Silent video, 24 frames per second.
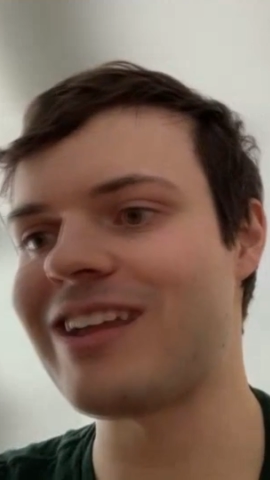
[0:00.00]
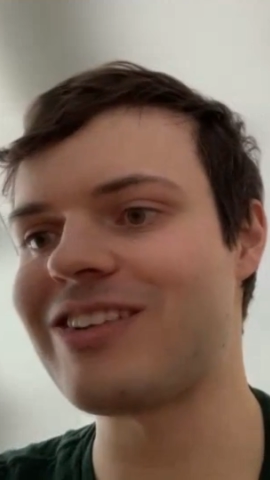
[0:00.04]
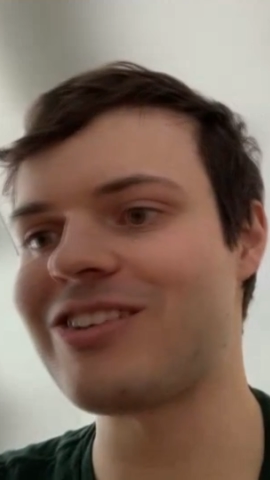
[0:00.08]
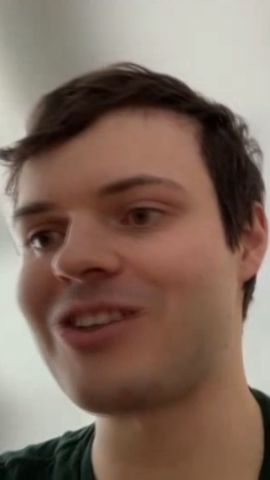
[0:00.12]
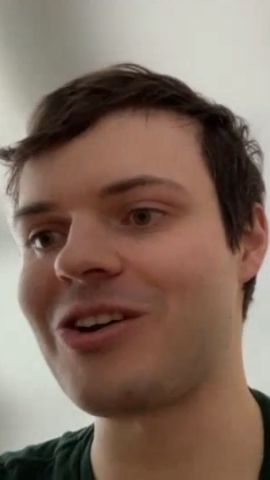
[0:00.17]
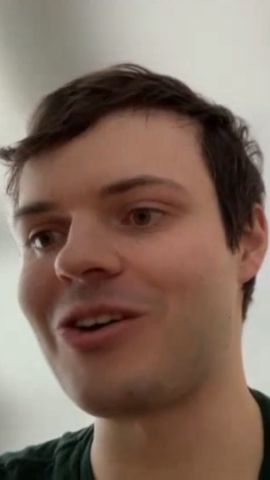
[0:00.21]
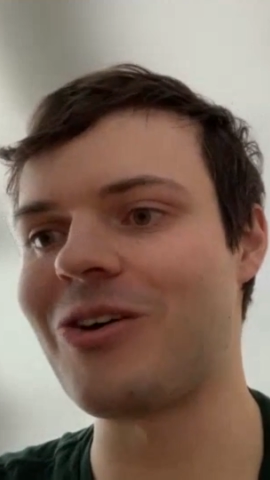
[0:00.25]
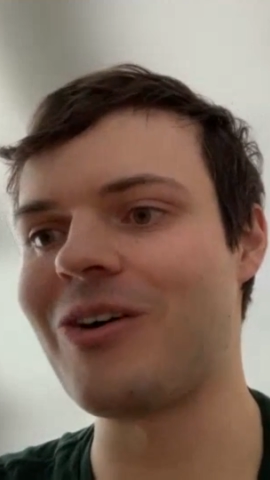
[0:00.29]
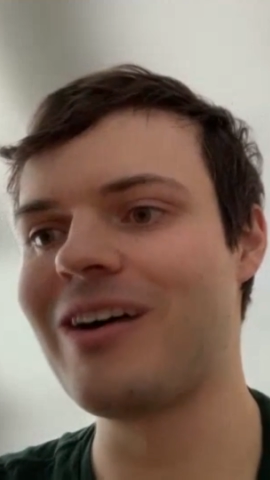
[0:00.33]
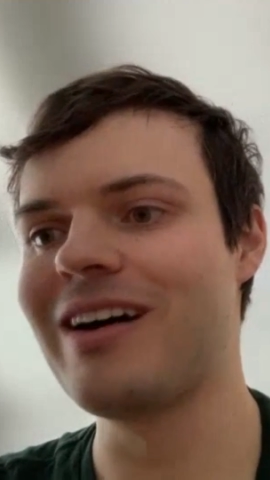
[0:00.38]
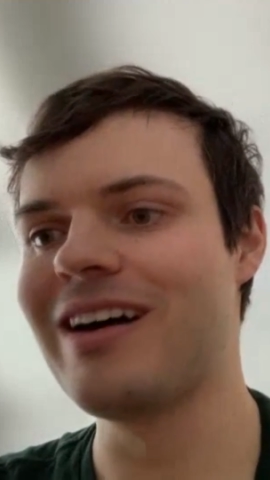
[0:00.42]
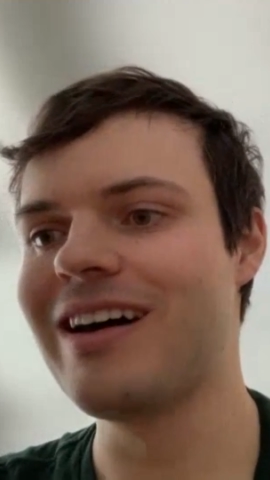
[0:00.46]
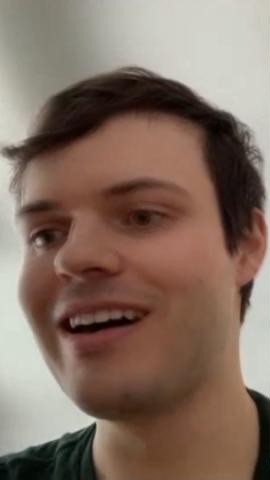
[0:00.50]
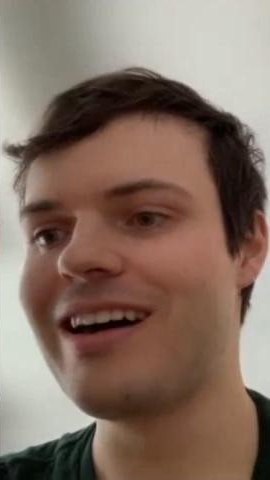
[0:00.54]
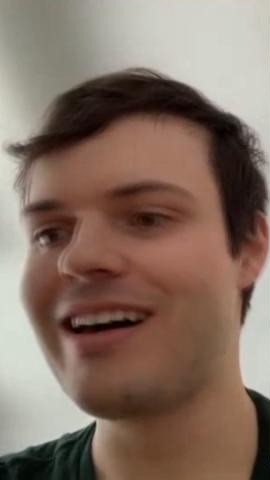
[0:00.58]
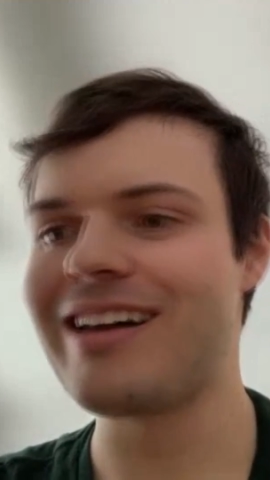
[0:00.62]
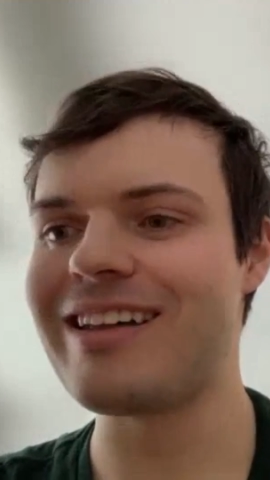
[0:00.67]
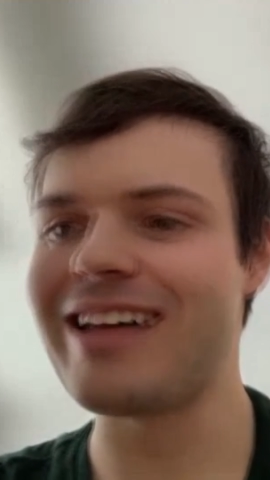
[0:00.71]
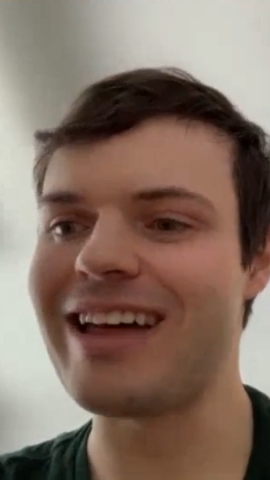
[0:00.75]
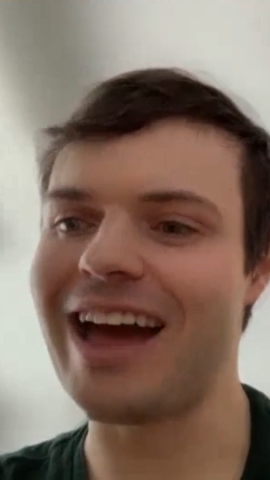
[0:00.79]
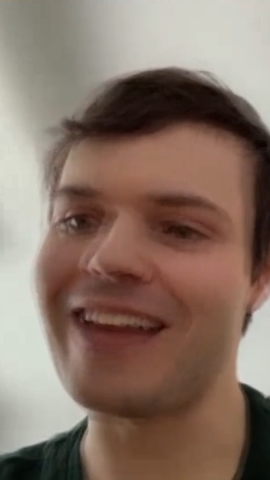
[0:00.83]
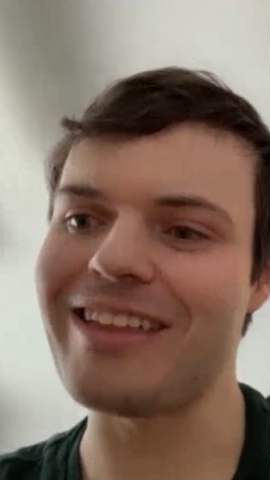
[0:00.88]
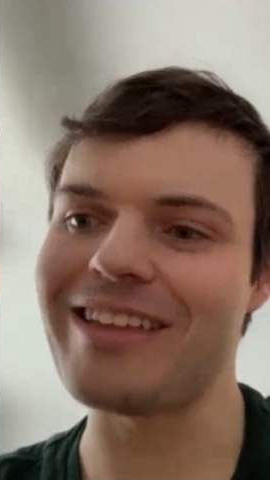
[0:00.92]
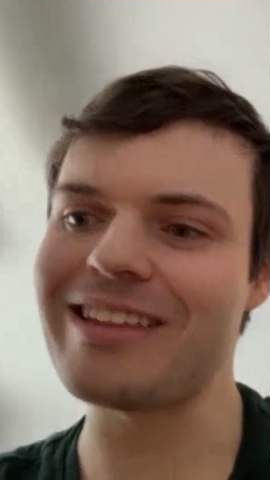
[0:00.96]
And so
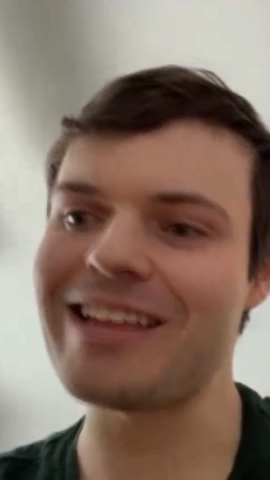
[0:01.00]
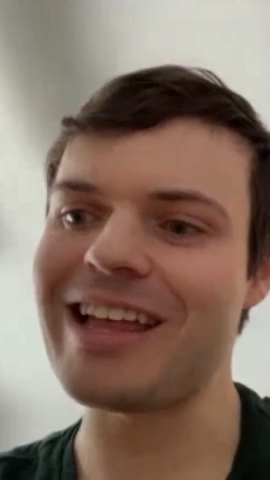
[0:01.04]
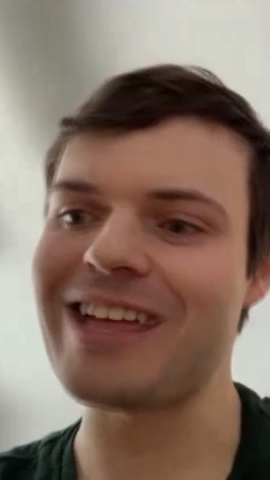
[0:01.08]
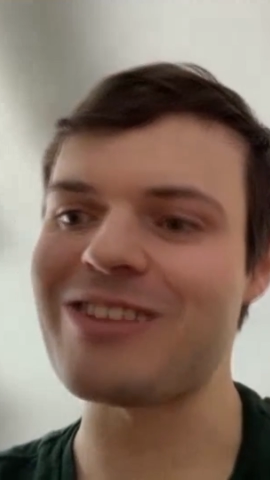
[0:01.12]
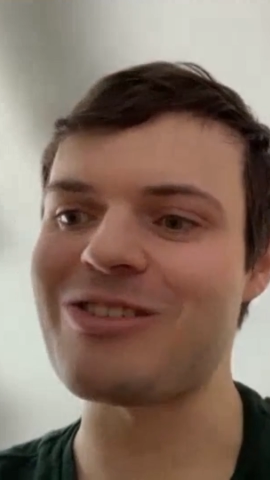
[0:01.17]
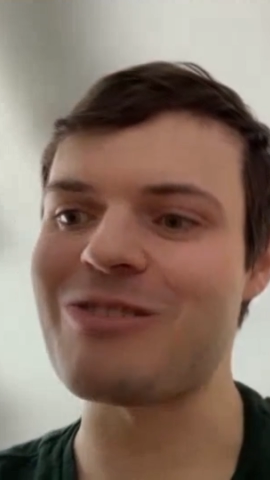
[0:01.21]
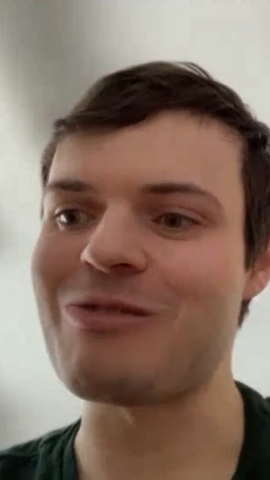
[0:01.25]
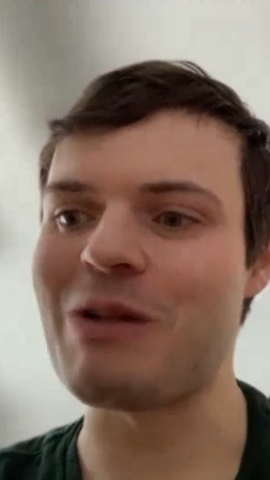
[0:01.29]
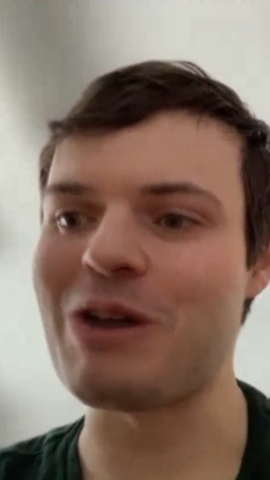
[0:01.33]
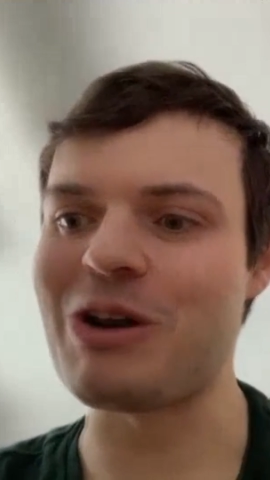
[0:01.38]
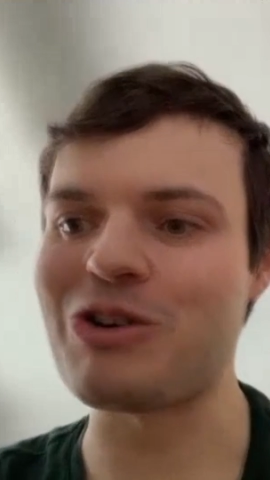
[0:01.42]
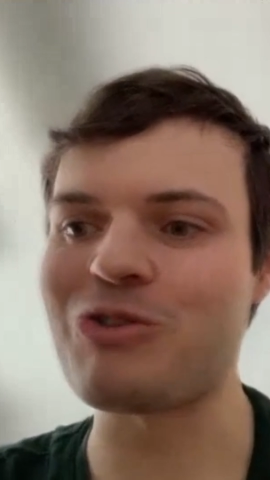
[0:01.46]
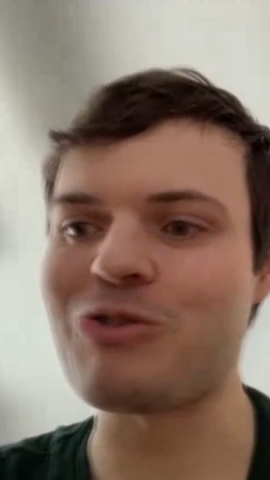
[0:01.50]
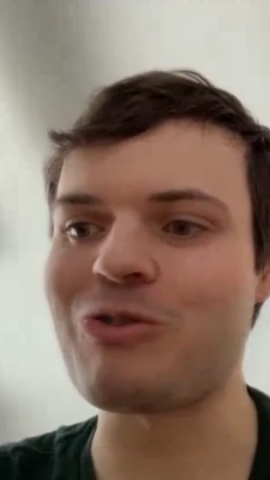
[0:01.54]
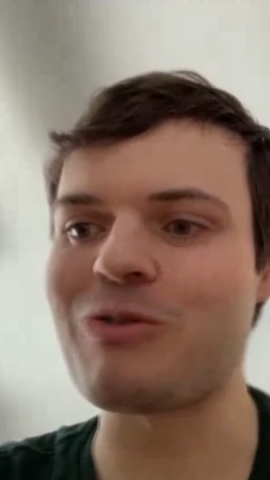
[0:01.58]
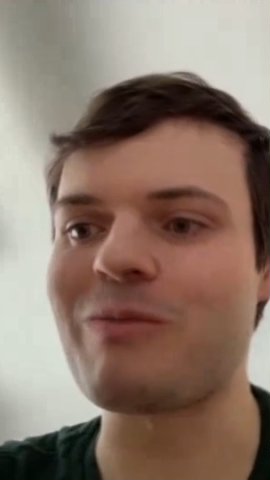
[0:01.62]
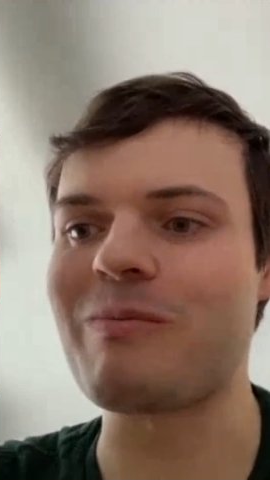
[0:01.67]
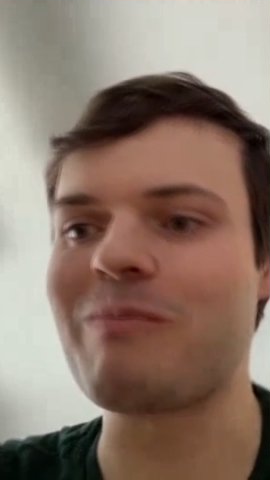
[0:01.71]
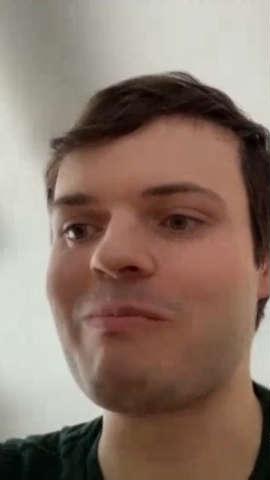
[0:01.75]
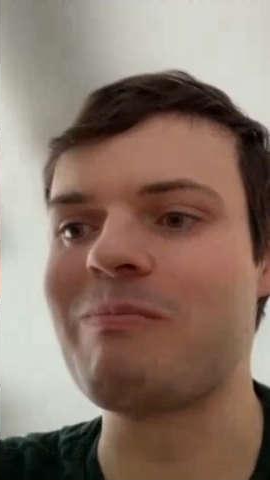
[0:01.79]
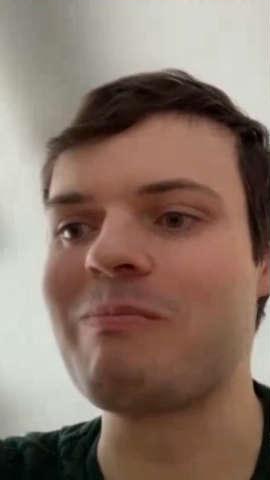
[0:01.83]
I think that's a much